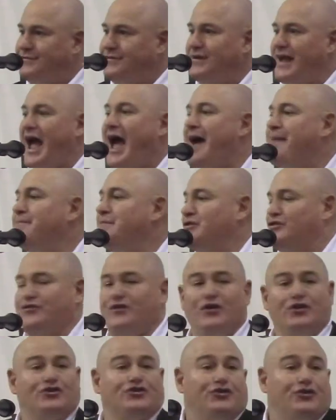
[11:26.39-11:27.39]

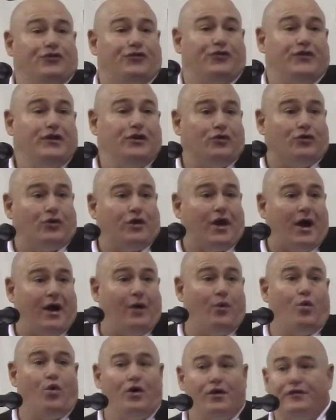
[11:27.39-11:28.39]
atmosphere to the field. I
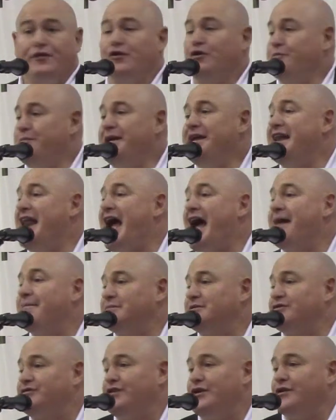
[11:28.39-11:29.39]
want there to be an
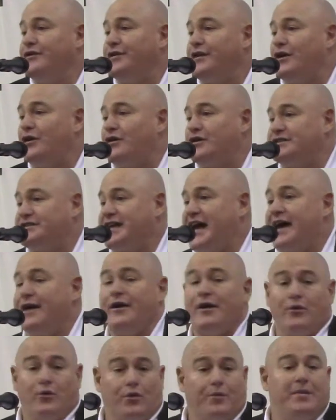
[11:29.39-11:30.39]
atmosphere there on
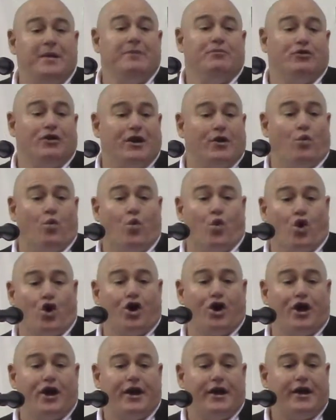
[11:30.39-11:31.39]
Saturday where people get
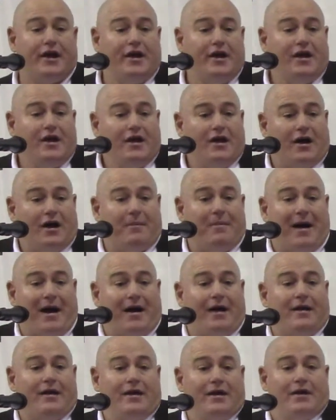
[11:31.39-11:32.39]
worried
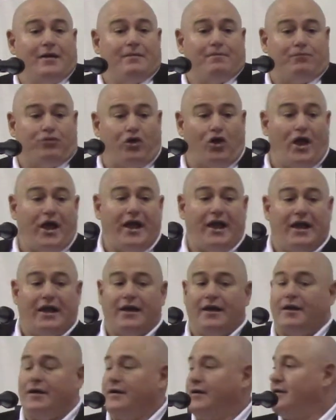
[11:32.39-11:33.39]
about
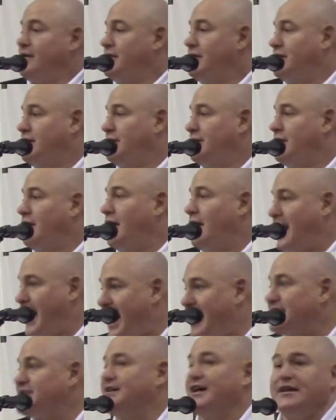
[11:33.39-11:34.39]
playing
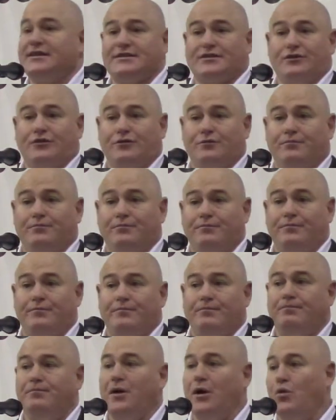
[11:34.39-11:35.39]
at Tusculum,
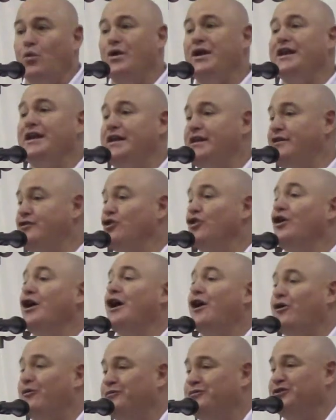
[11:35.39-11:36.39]
but we need your
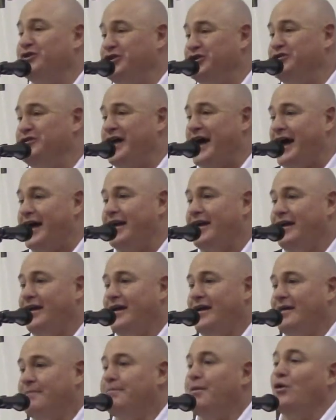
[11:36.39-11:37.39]
help to do that.
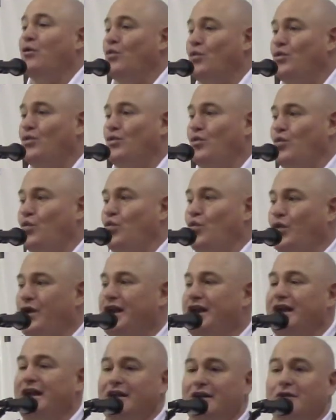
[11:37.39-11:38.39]
But we
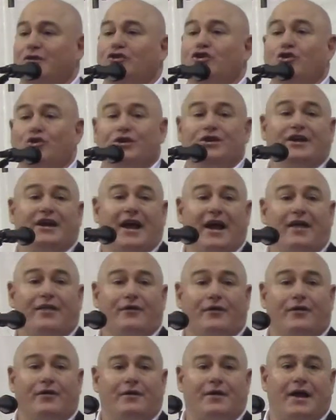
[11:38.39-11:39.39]
need to do it
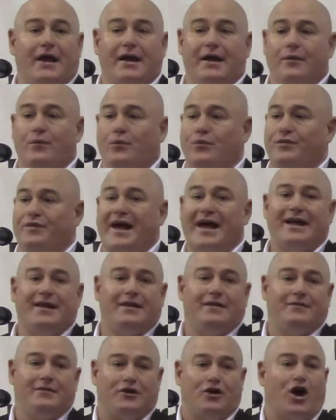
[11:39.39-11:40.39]
together, and
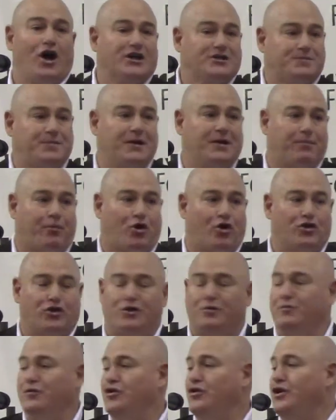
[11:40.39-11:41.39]
that us being a part of
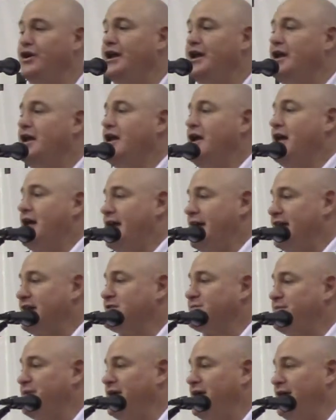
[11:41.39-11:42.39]
the community and
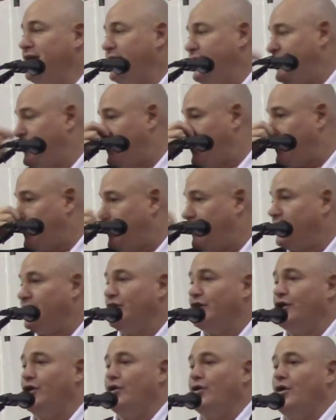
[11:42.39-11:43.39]
us being
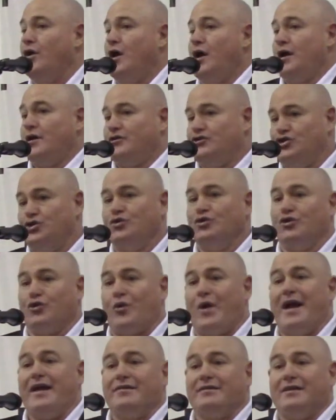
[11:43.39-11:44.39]
doing the
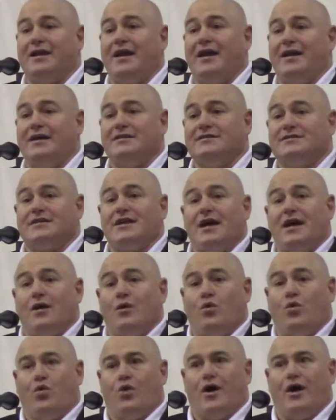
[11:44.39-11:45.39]
right things.
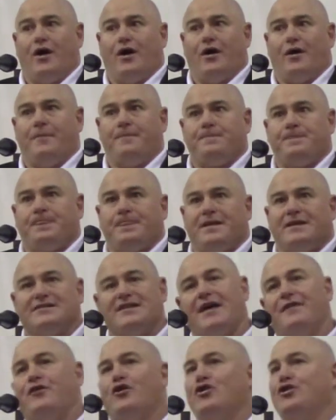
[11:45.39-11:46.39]
Because
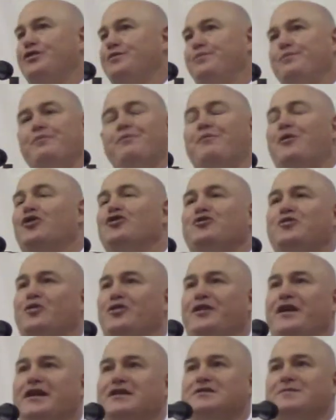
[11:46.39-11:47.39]
I've heard
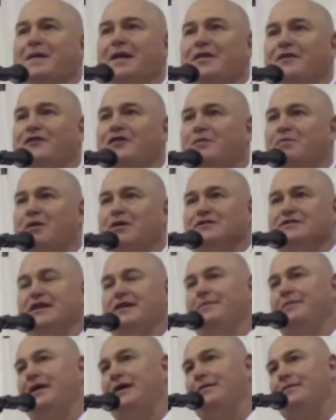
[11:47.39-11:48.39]
multiple things about the football
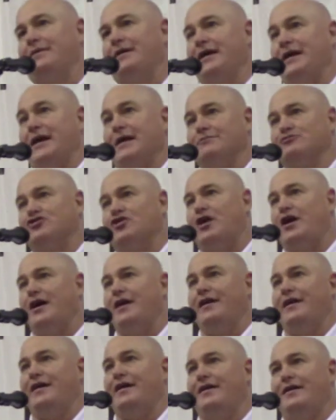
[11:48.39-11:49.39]
team, and I'm
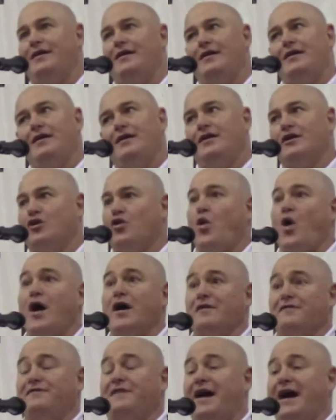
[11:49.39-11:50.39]
trying to
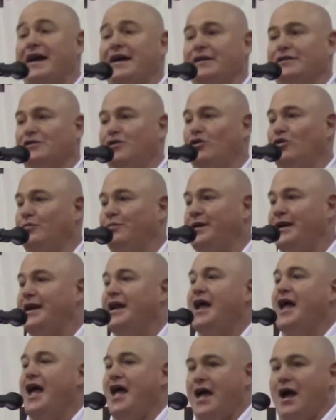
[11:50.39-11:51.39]
quantify it a little
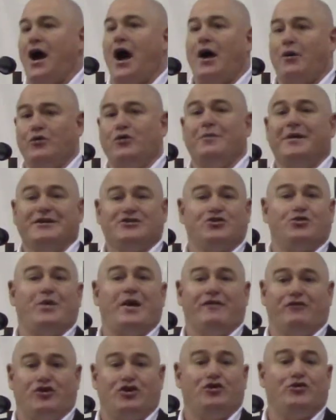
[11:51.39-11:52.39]
bit. I want to make sure we
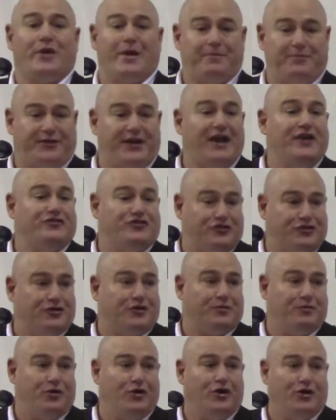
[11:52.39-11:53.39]
have a good reputation in
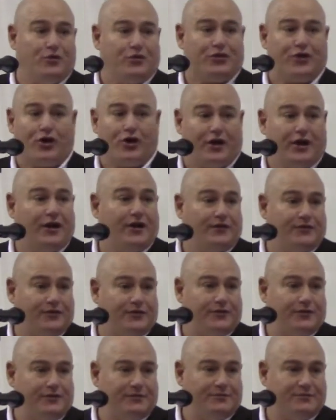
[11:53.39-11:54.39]
the community with our
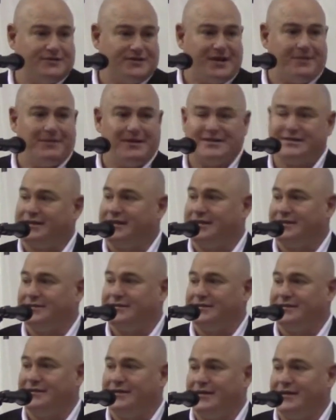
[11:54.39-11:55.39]
kids. Does that make
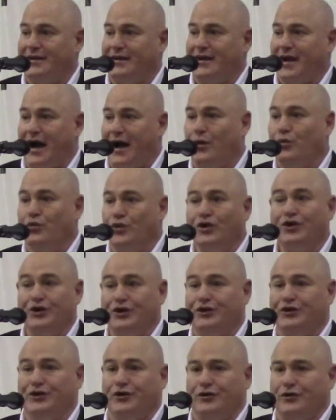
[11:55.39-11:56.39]
sense? I
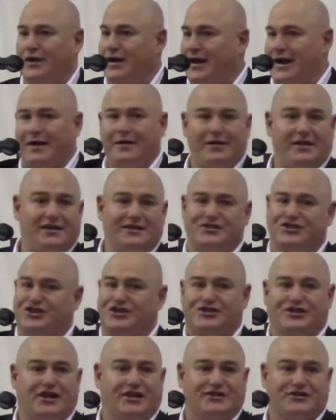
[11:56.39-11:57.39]
really do. It's
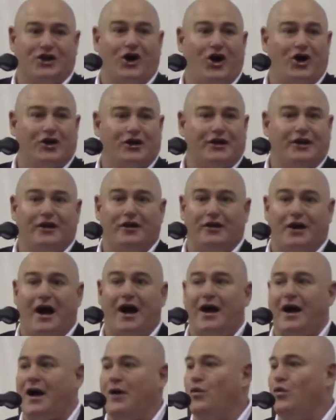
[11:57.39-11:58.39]
just us talking here.
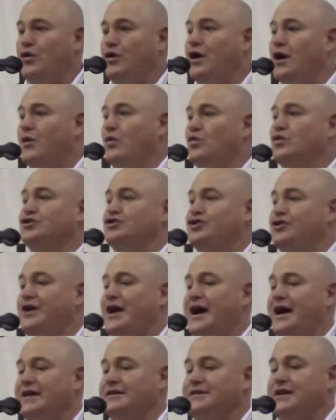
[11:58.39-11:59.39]
I want you
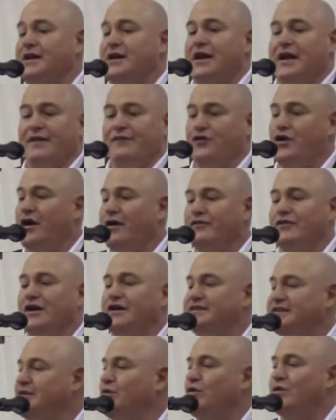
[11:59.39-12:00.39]
guys, if you
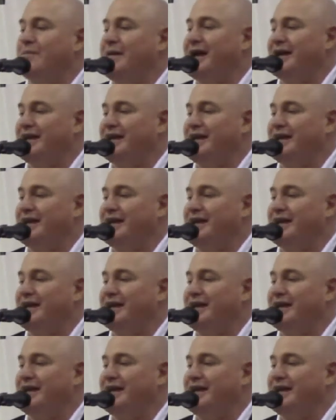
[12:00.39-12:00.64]
ever see one of my